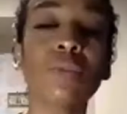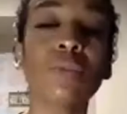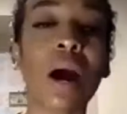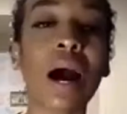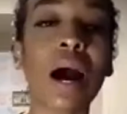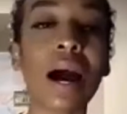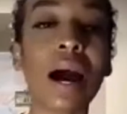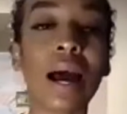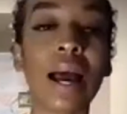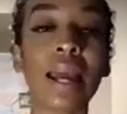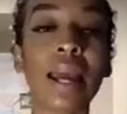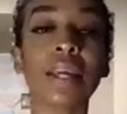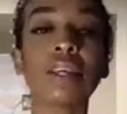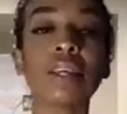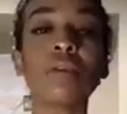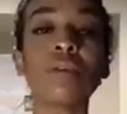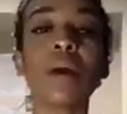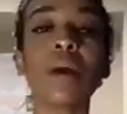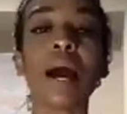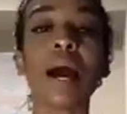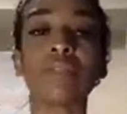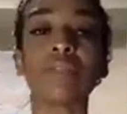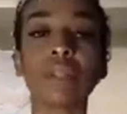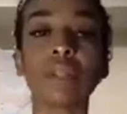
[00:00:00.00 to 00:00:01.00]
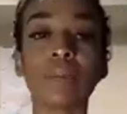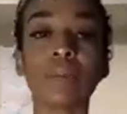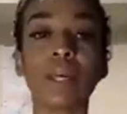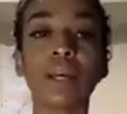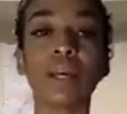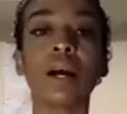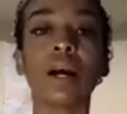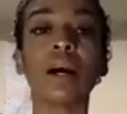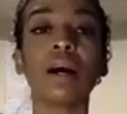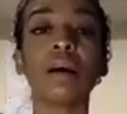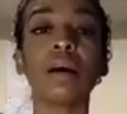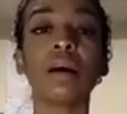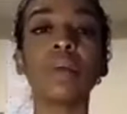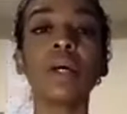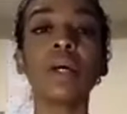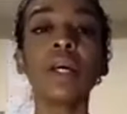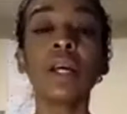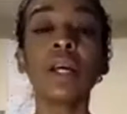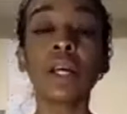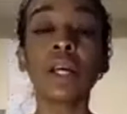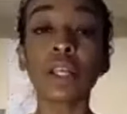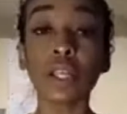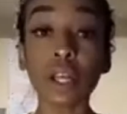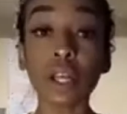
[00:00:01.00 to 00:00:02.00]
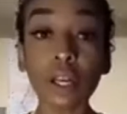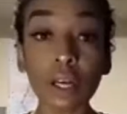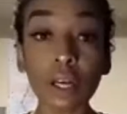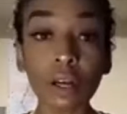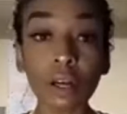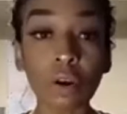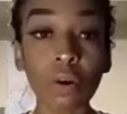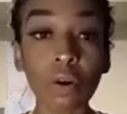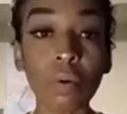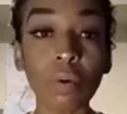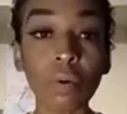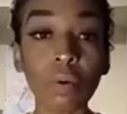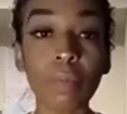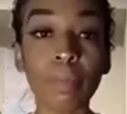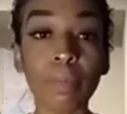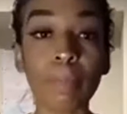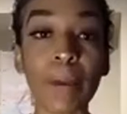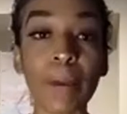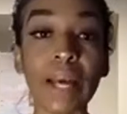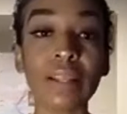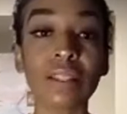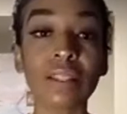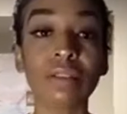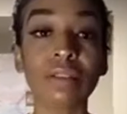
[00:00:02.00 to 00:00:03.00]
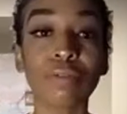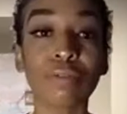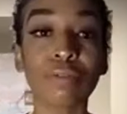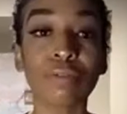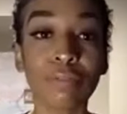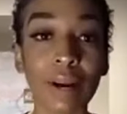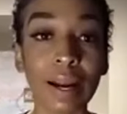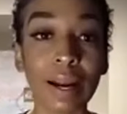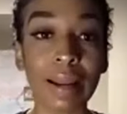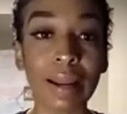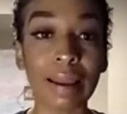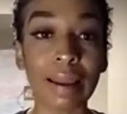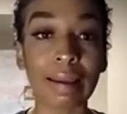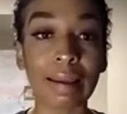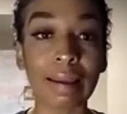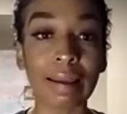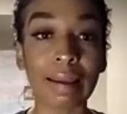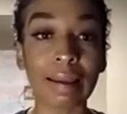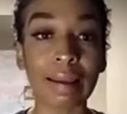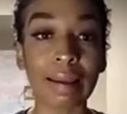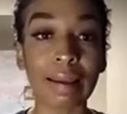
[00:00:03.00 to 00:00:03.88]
why you have to become your own best friend.